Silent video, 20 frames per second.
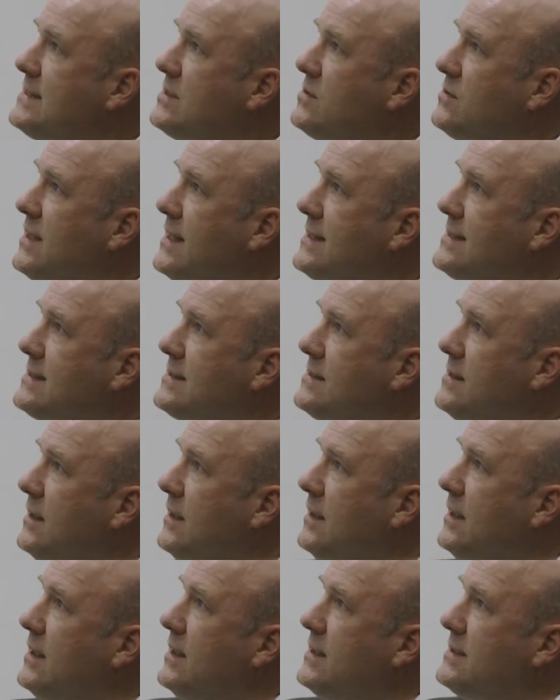so that's
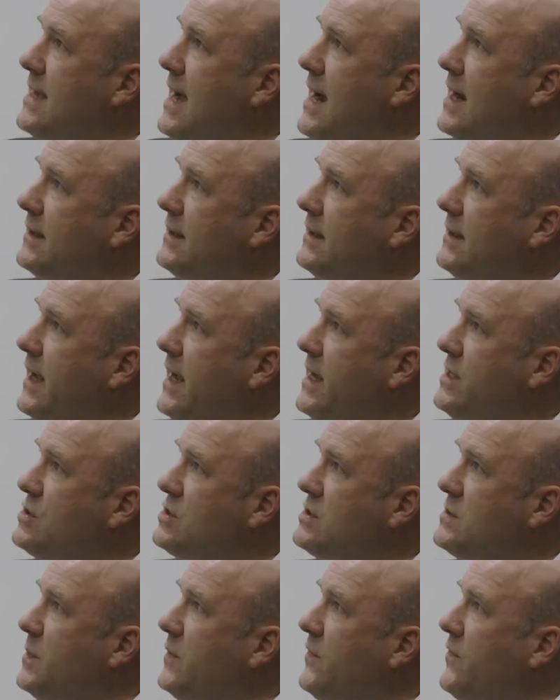the targeted
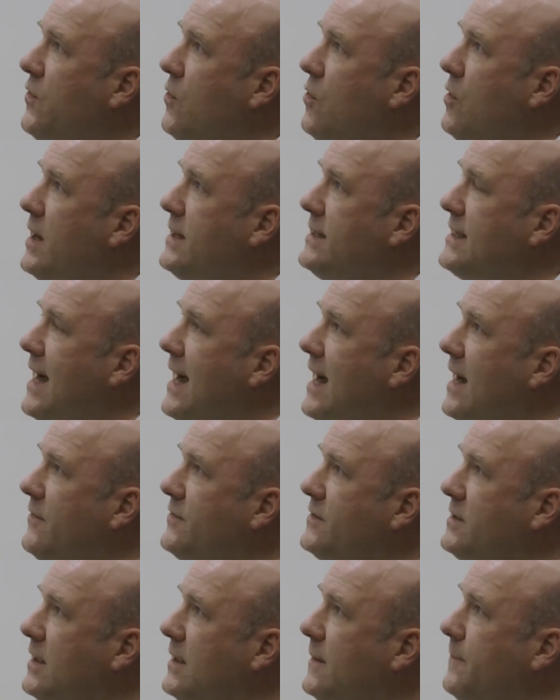agents before and
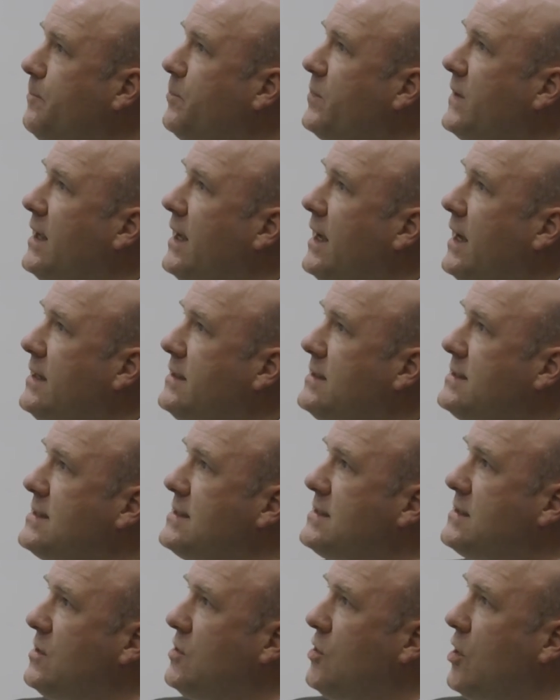after, and this
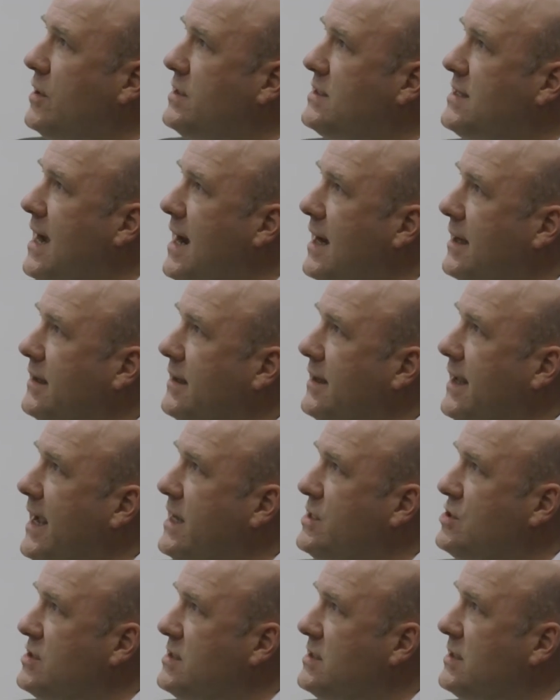is a non-targeted
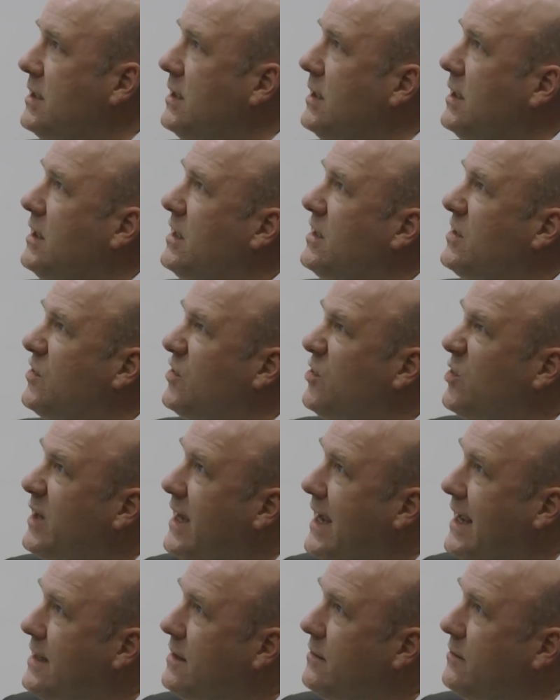agent. So you
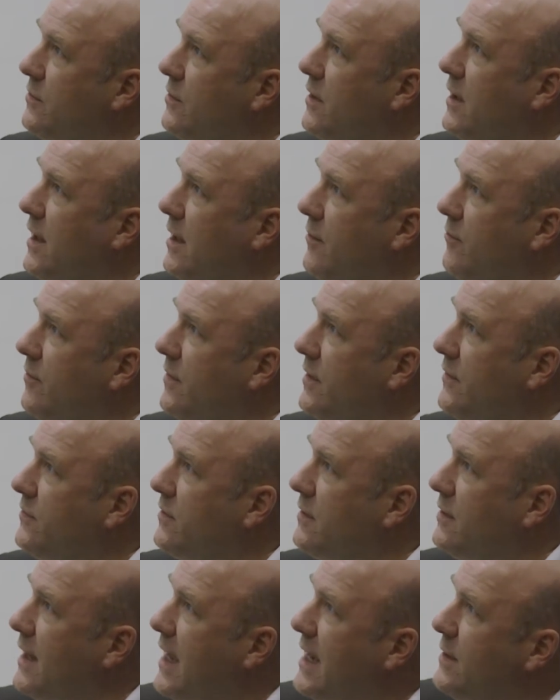can, if
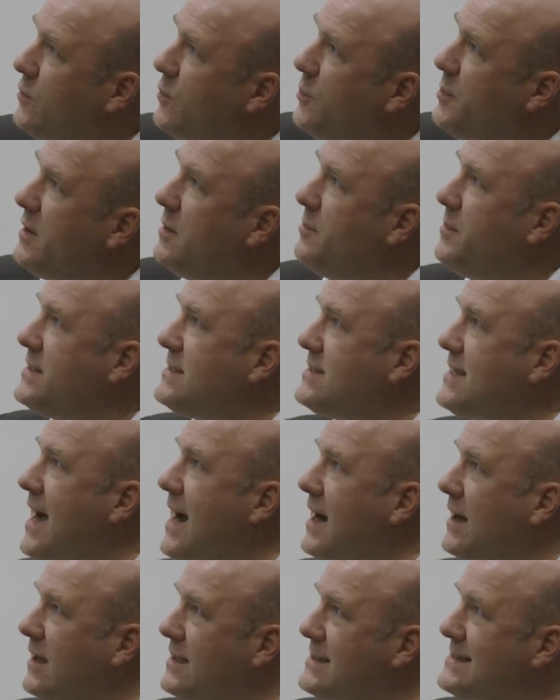the light would be a bit
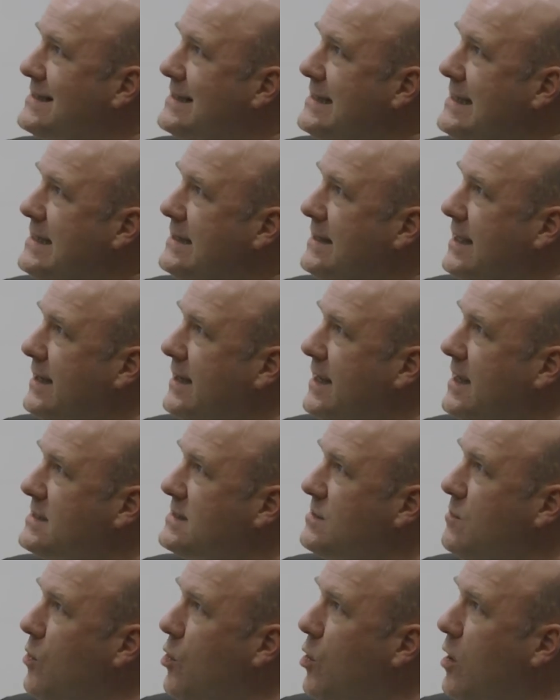darker, see that
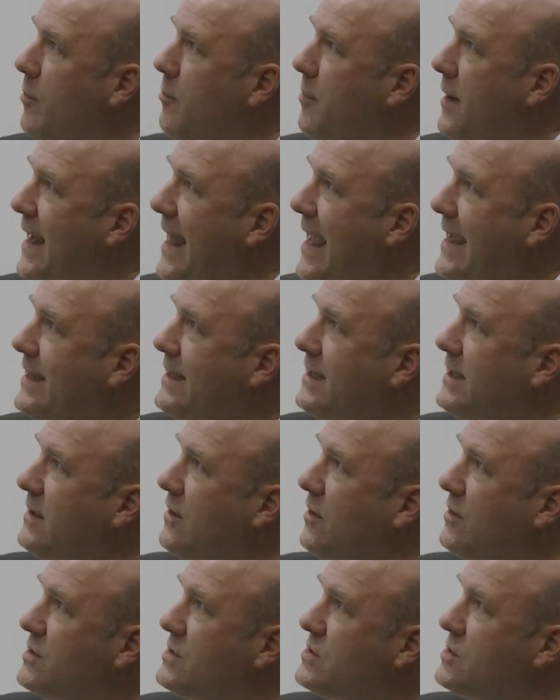there's more black
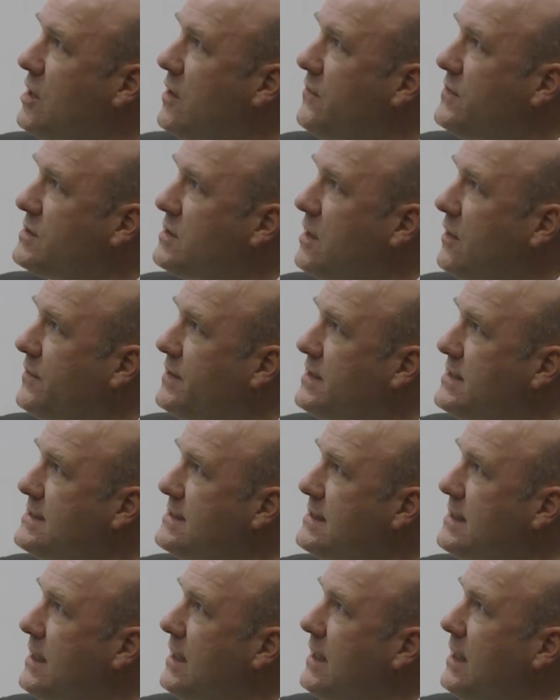on the surface of
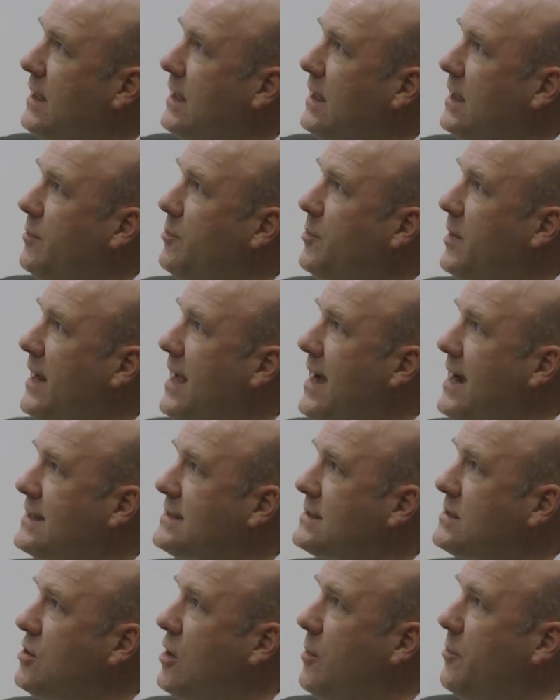these
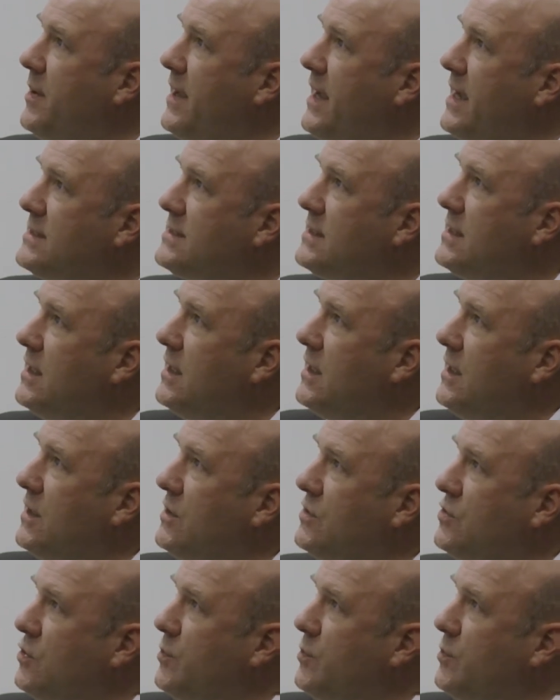plaques compared to